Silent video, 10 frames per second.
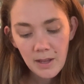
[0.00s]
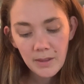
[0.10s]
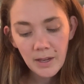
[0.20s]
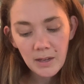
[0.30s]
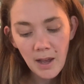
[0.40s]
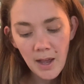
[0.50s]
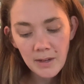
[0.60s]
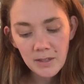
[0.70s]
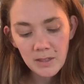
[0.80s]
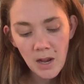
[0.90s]
that
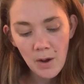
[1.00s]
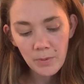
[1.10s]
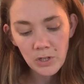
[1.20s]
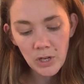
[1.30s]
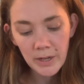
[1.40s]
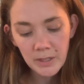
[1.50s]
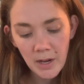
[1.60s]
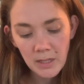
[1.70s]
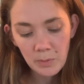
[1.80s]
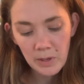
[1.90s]
God does not reject
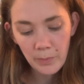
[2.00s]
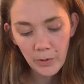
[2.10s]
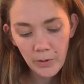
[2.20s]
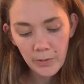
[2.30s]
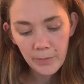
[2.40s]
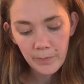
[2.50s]
God's people,